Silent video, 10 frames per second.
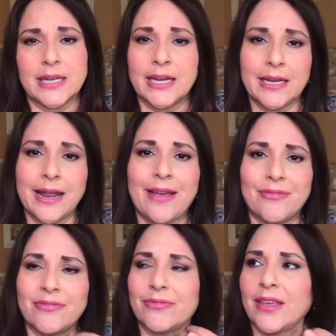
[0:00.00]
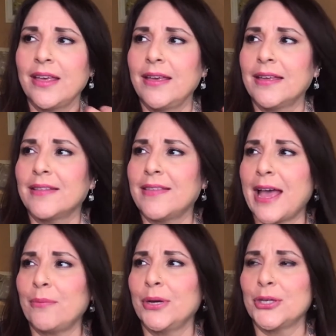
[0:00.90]
I didn't have
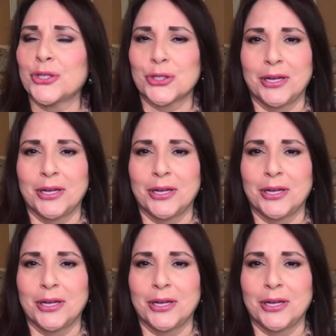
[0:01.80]
that much.